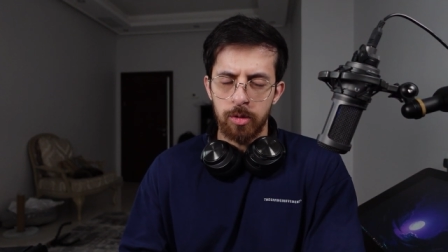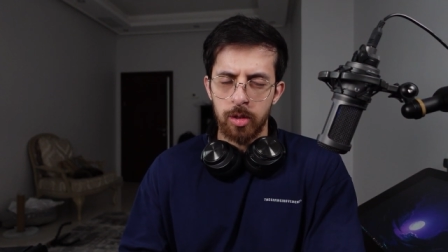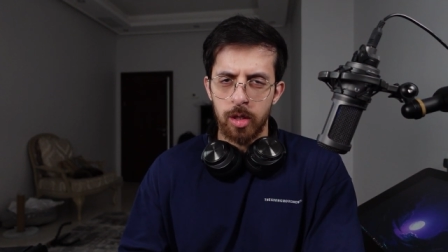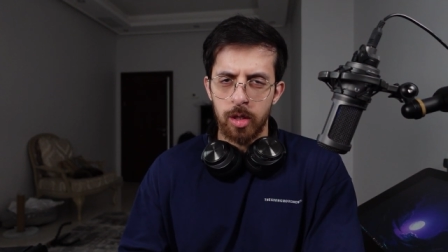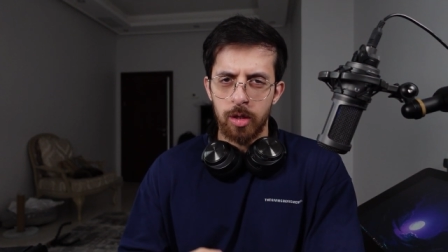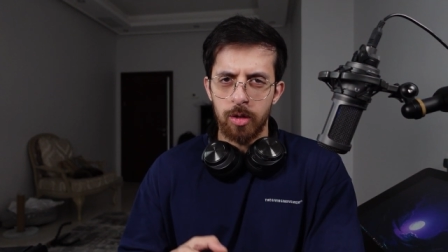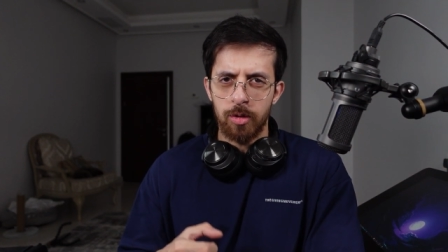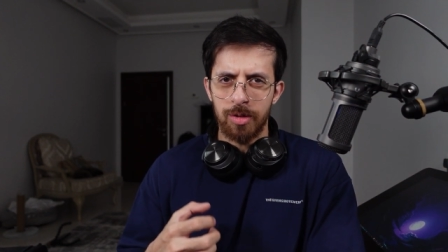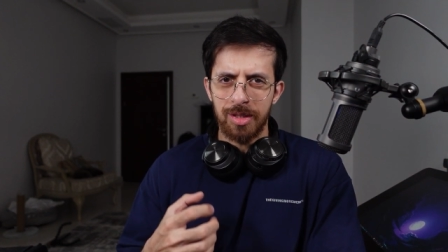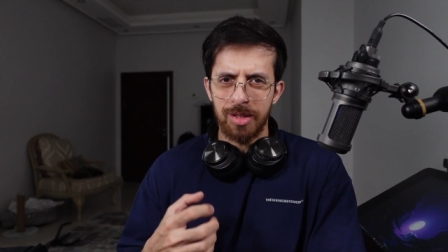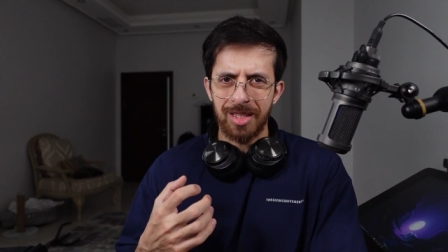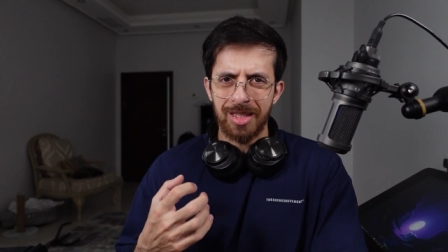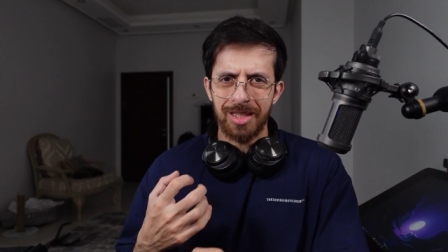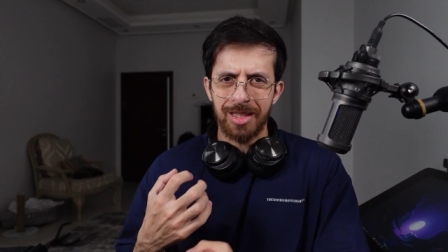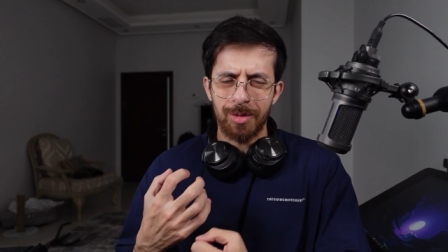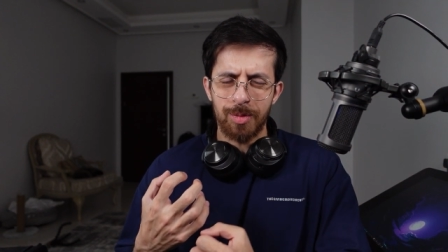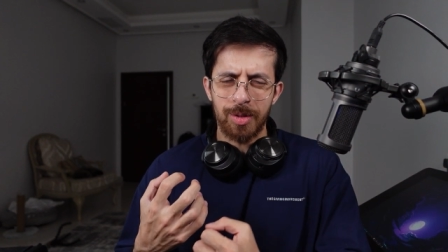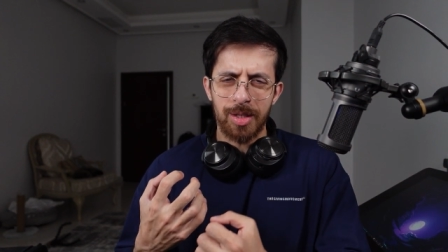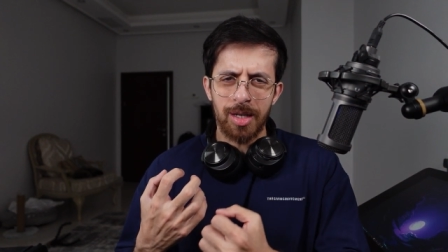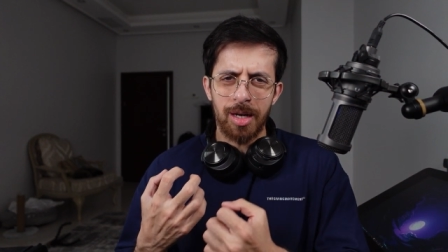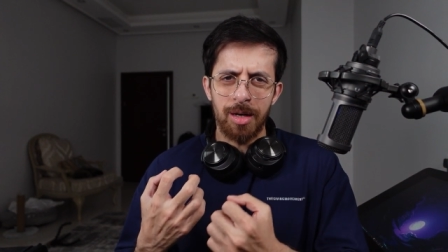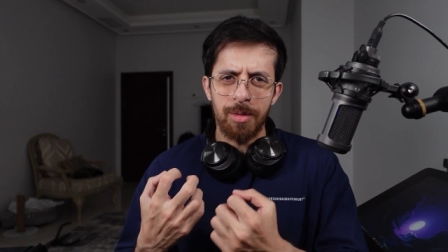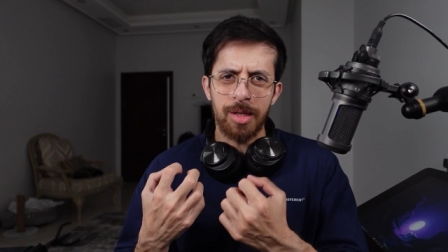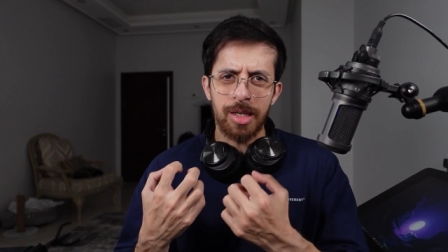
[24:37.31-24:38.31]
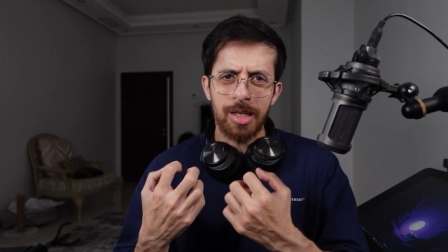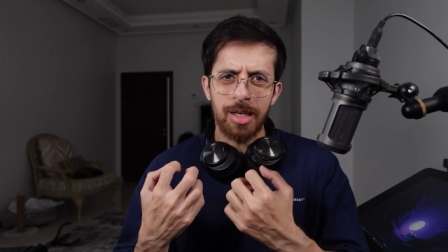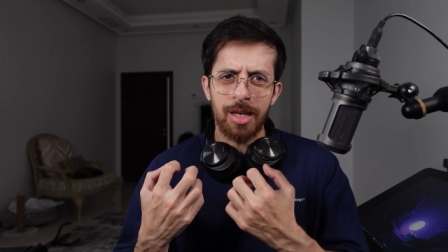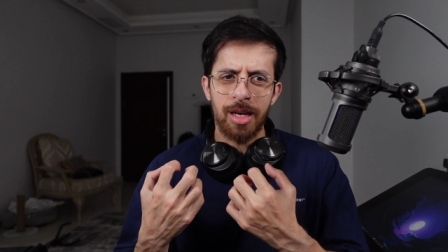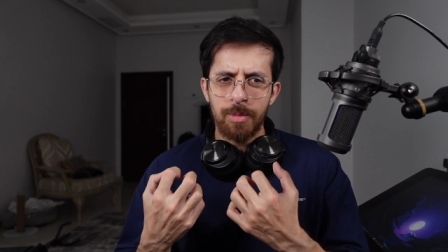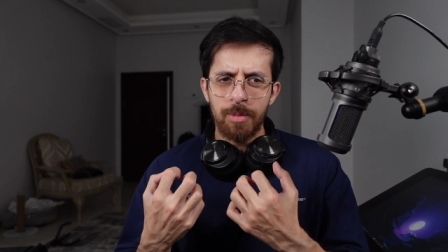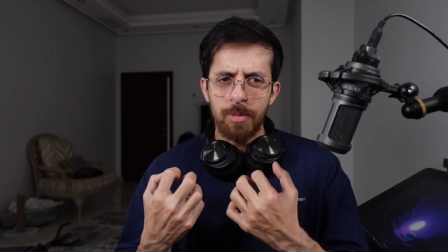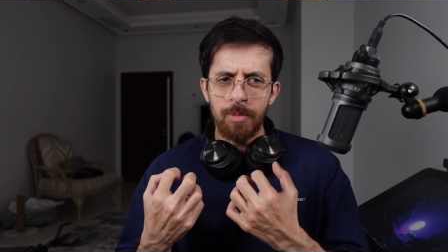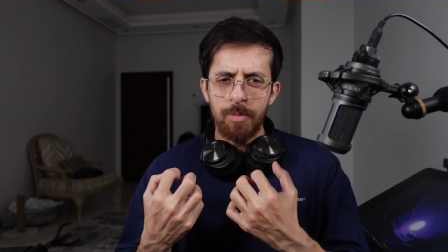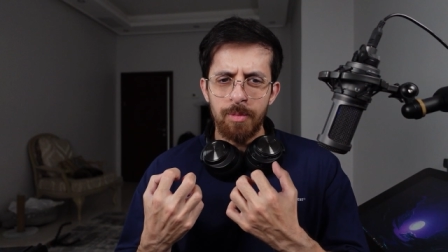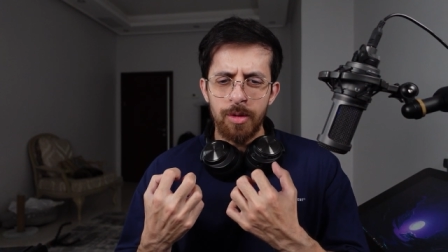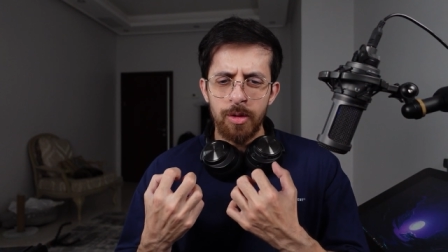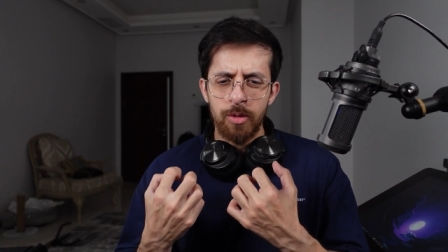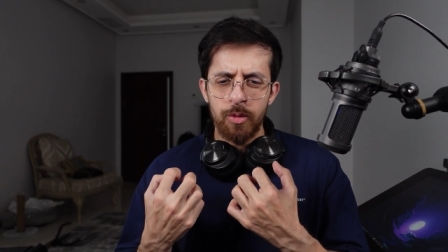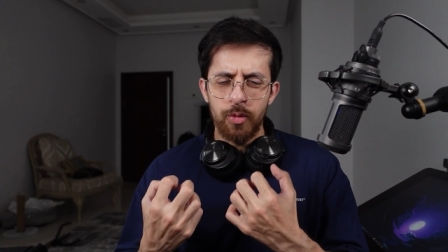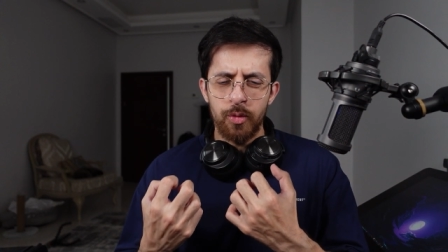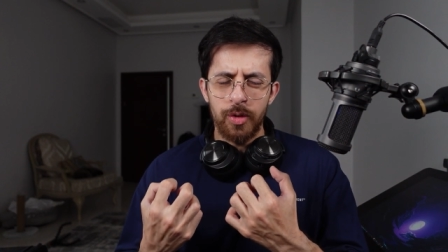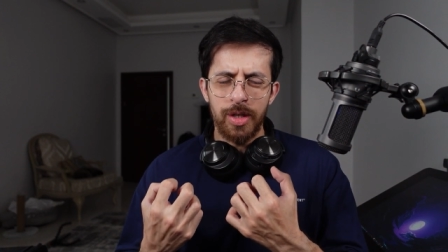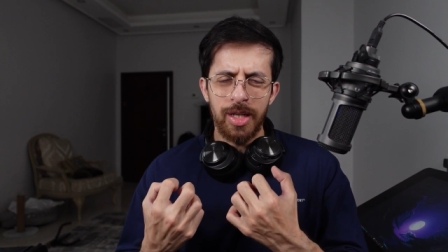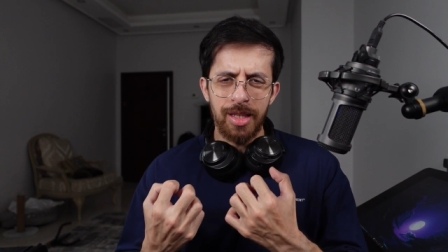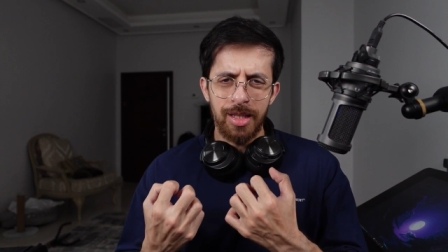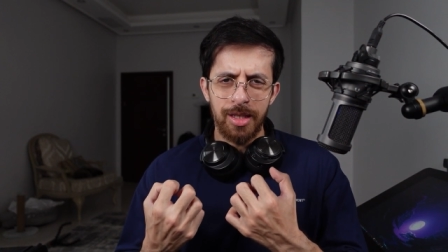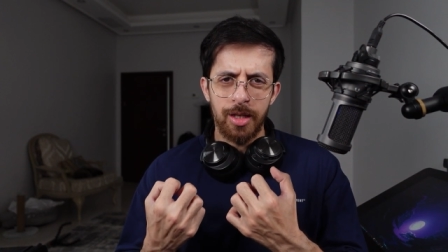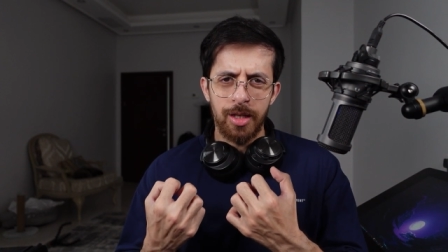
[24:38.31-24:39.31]
You know, it's, it's becoming
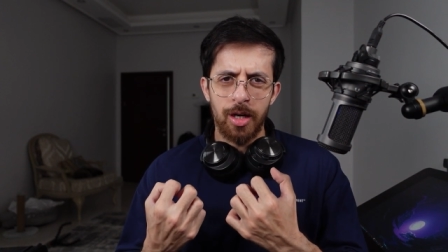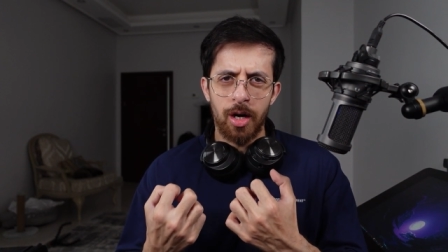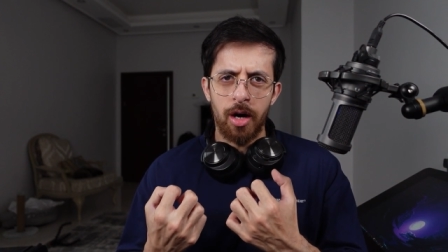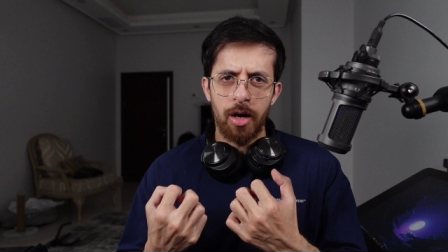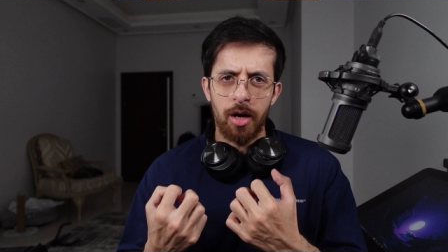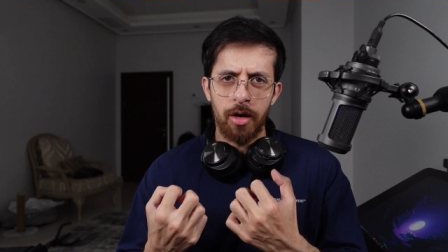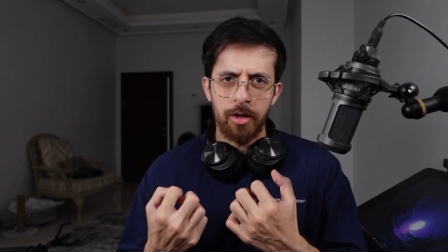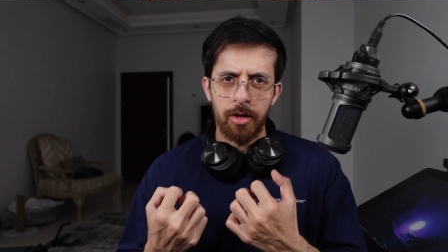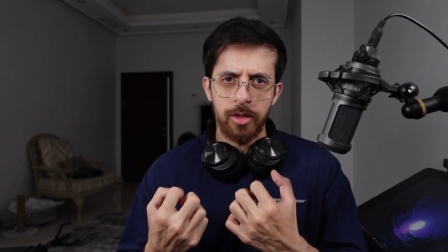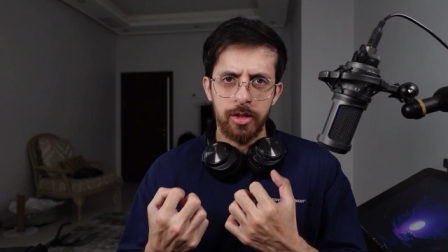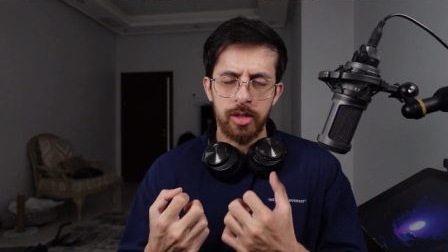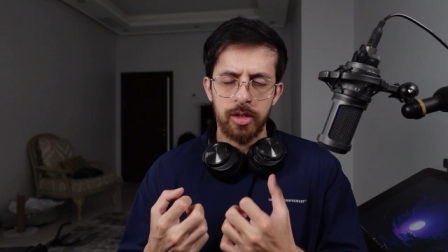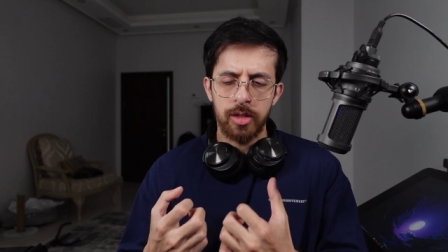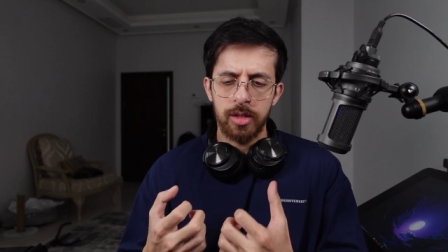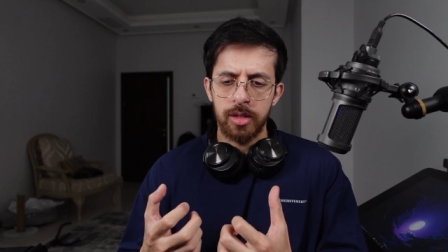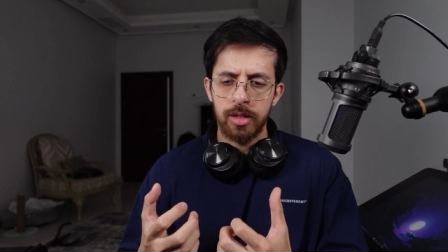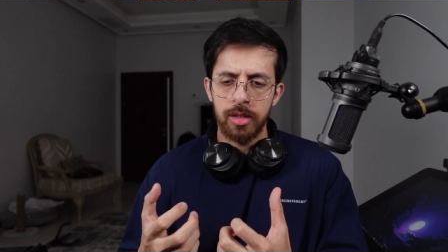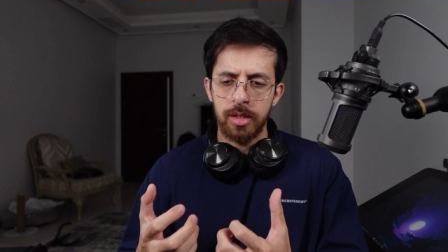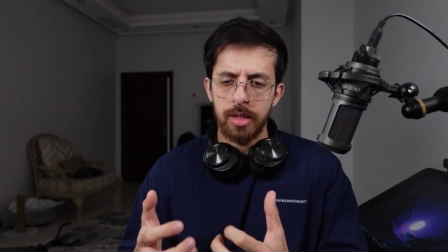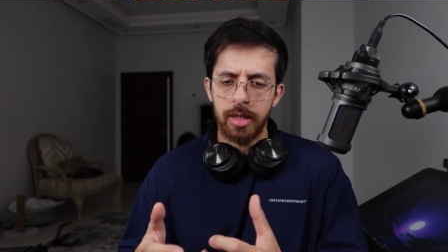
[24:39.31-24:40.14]
really harsh.